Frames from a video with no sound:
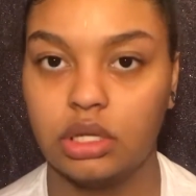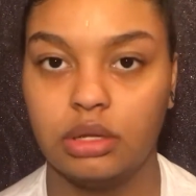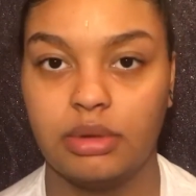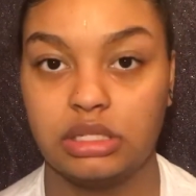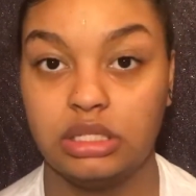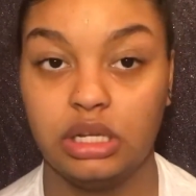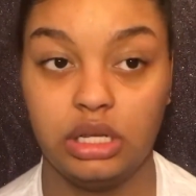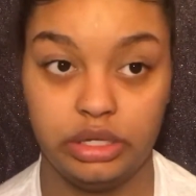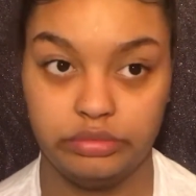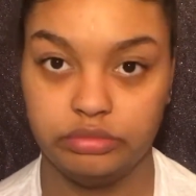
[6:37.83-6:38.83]
and my
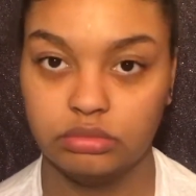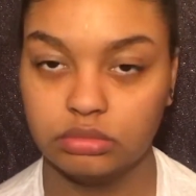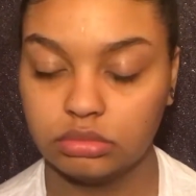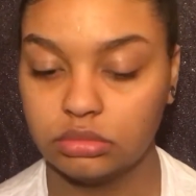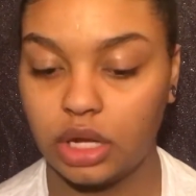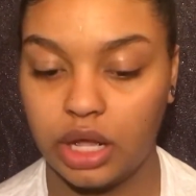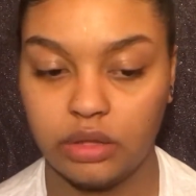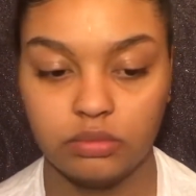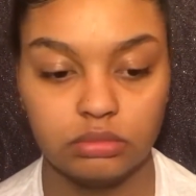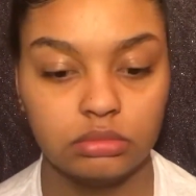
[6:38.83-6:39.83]
ceiling
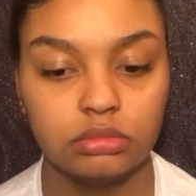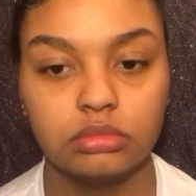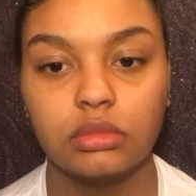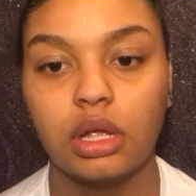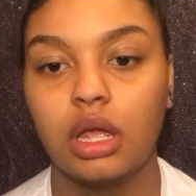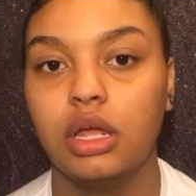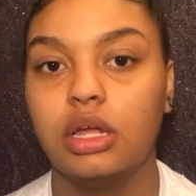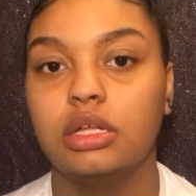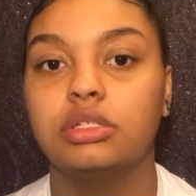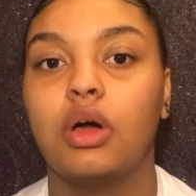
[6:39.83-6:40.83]
light.
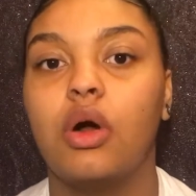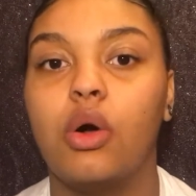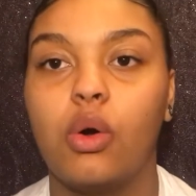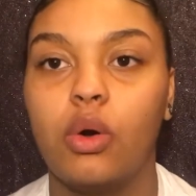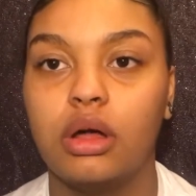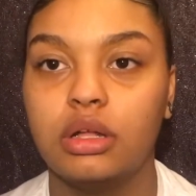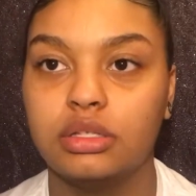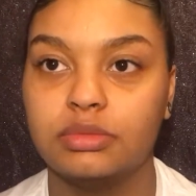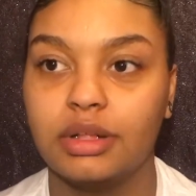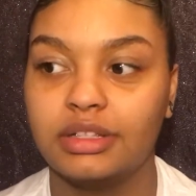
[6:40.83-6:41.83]
So
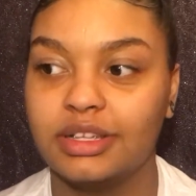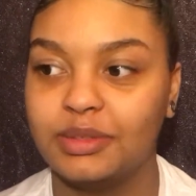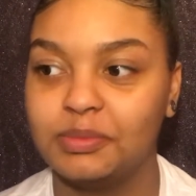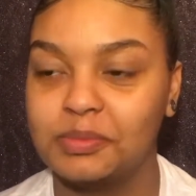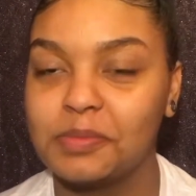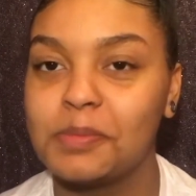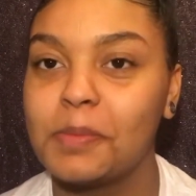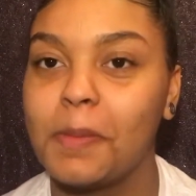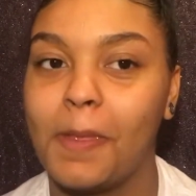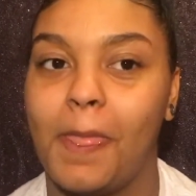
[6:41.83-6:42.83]
it's plugged in.
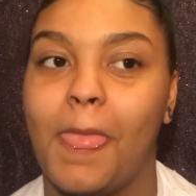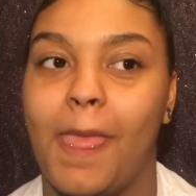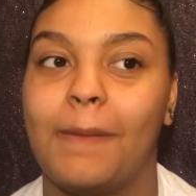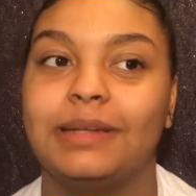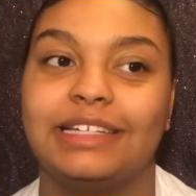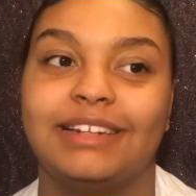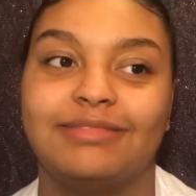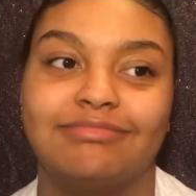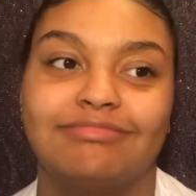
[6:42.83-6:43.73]
I'm scared.